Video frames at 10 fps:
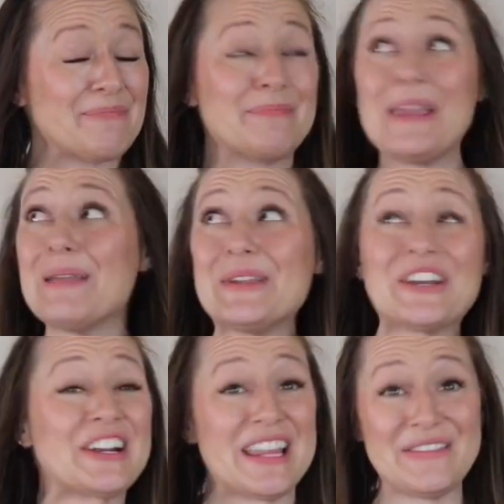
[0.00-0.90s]
maybe
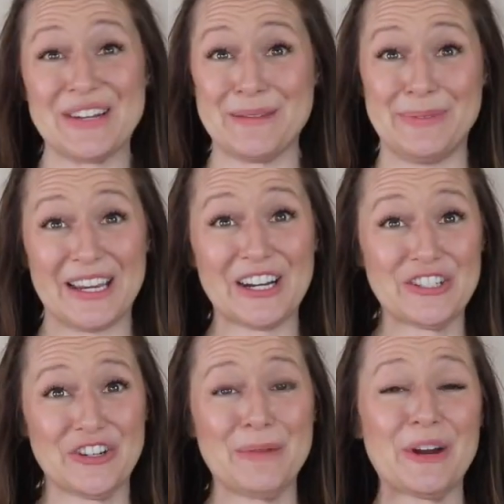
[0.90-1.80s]
you're even a
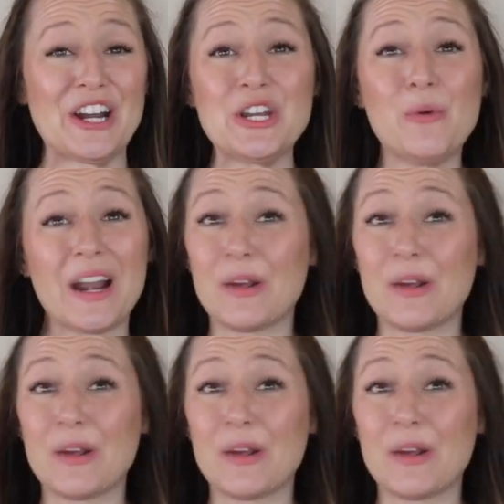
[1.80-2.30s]
bigger dreamer and you want